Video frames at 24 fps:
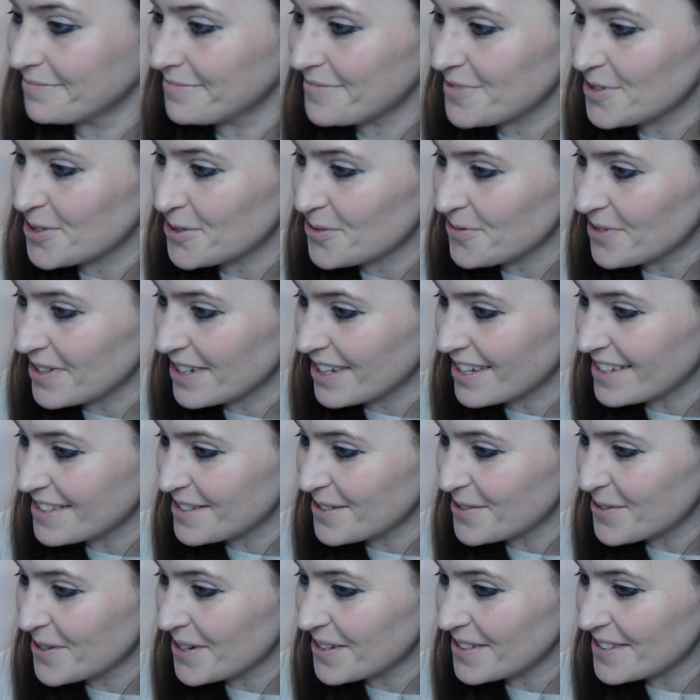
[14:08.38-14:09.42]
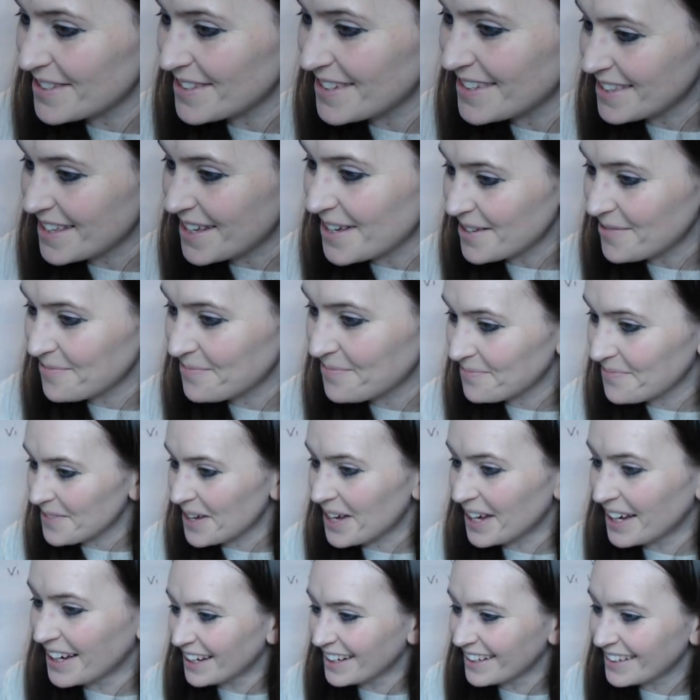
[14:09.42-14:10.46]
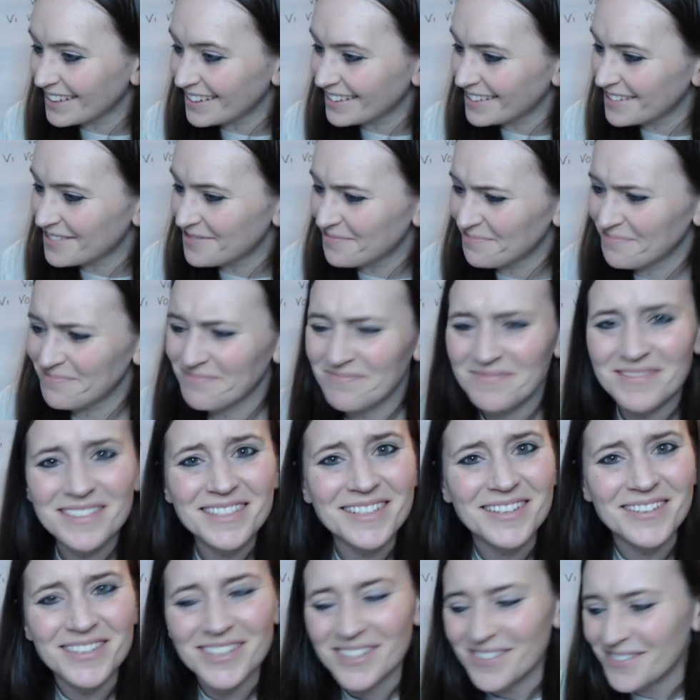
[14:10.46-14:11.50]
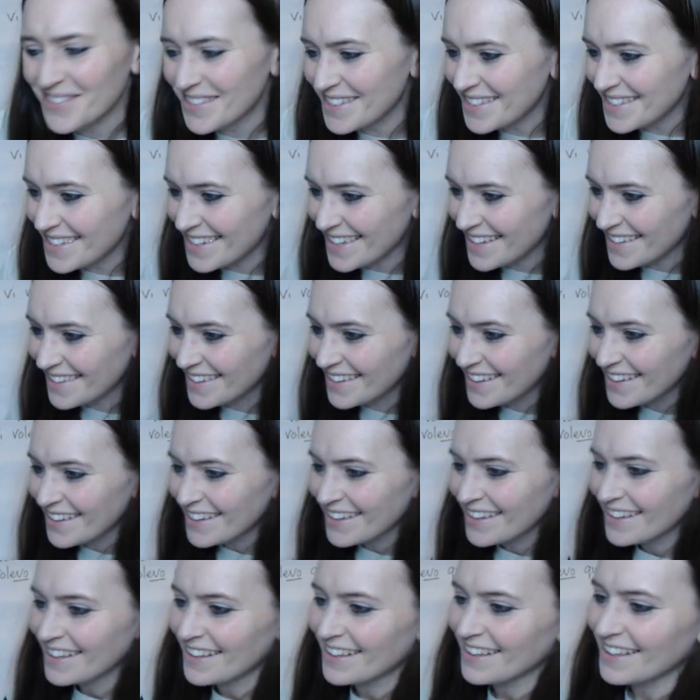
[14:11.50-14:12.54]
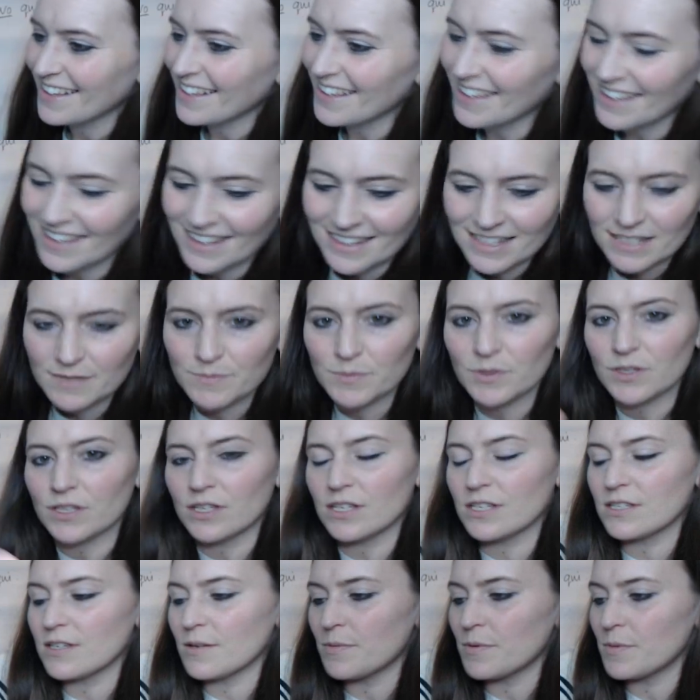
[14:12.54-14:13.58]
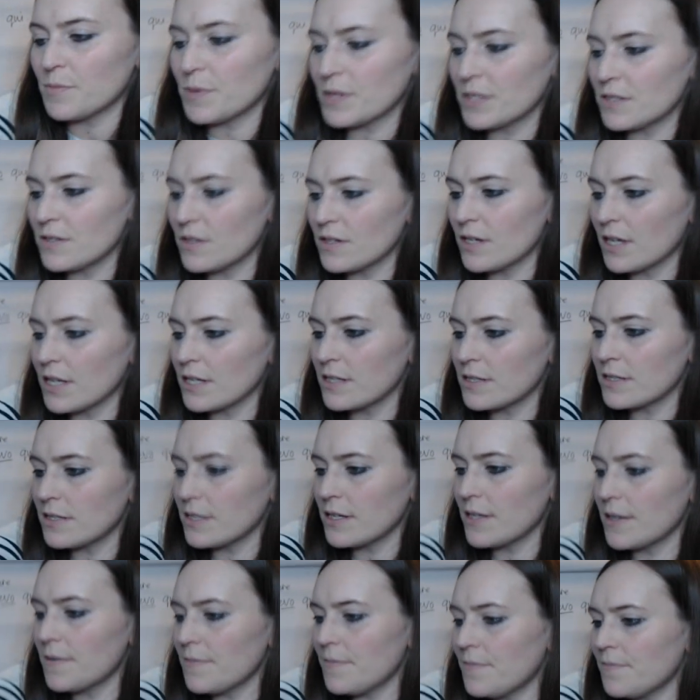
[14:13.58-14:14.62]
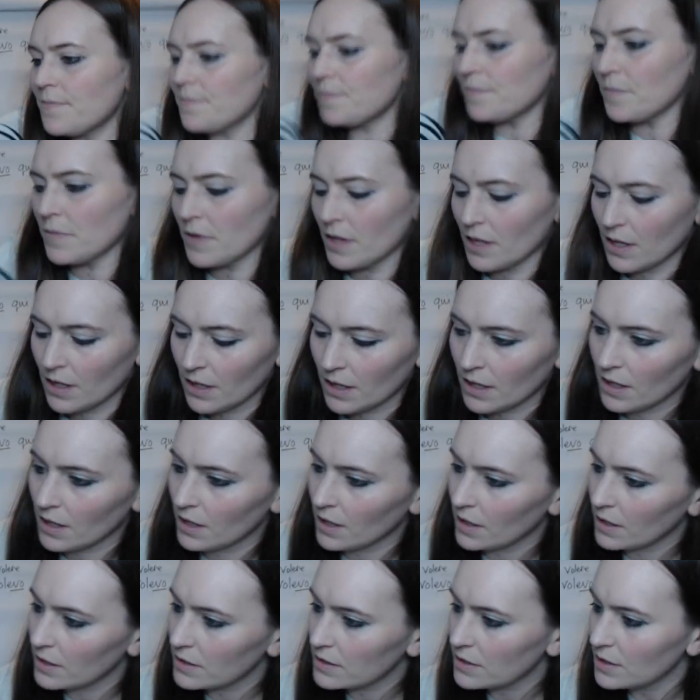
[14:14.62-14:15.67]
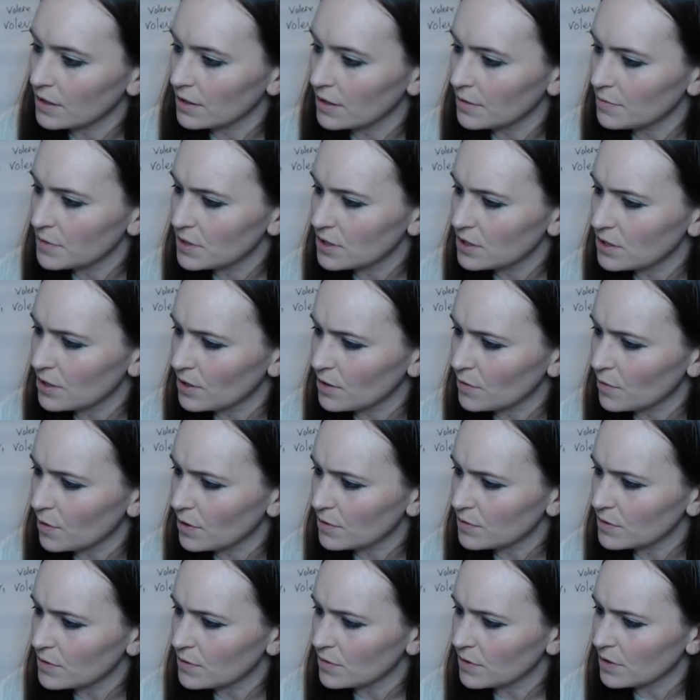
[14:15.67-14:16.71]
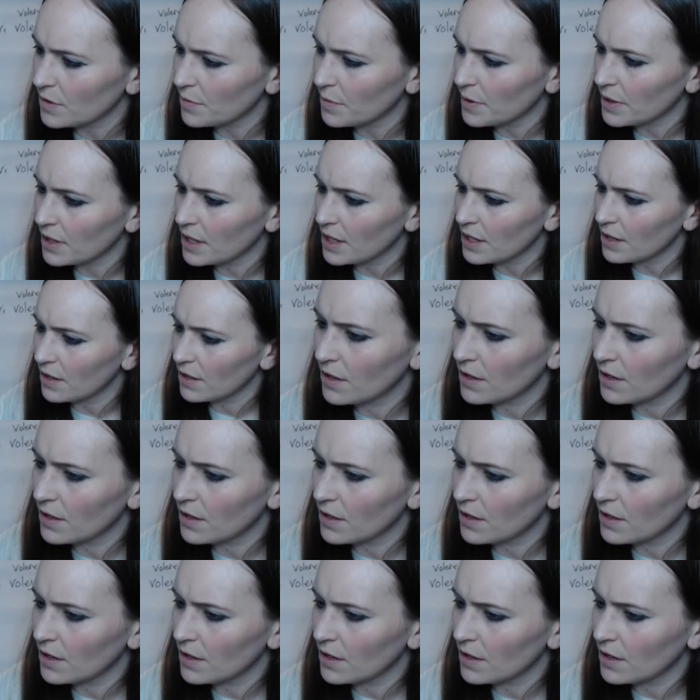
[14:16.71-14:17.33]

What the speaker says: Just realised that you can't see that. It's no use, is it? Let's pick this up a bit so you can see it. So let me show you what I was talking about then.